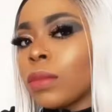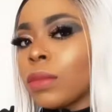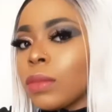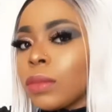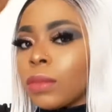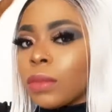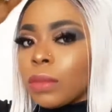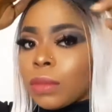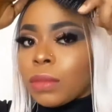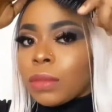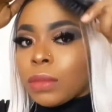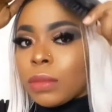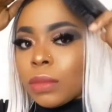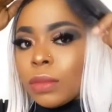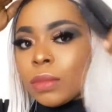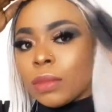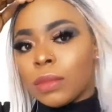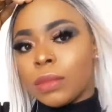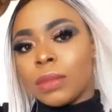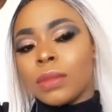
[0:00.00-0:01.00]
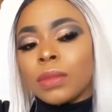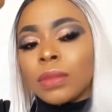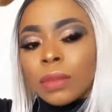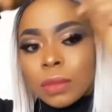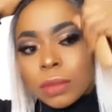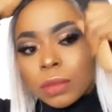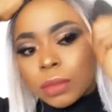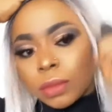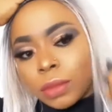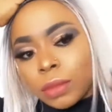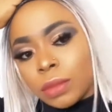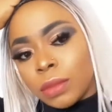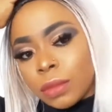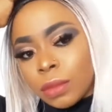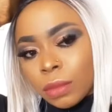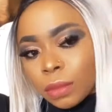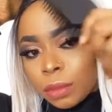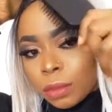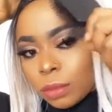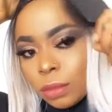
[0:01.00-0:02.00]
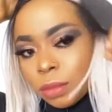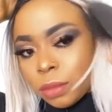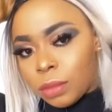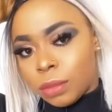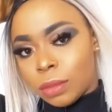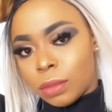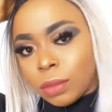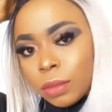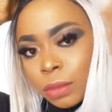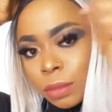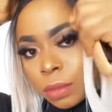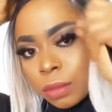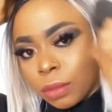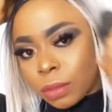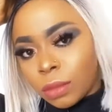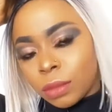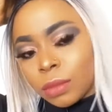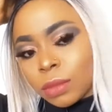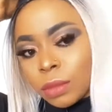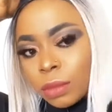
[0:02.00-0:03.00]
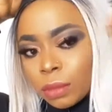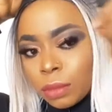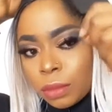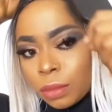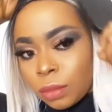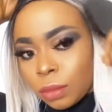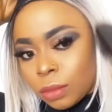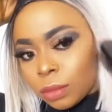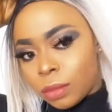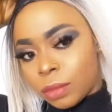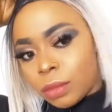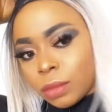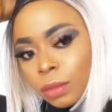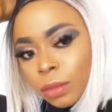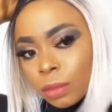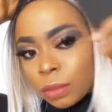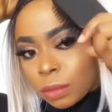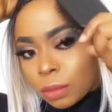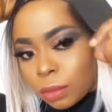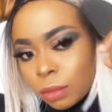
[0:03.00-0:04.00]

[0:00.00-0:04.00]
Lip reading: (silence)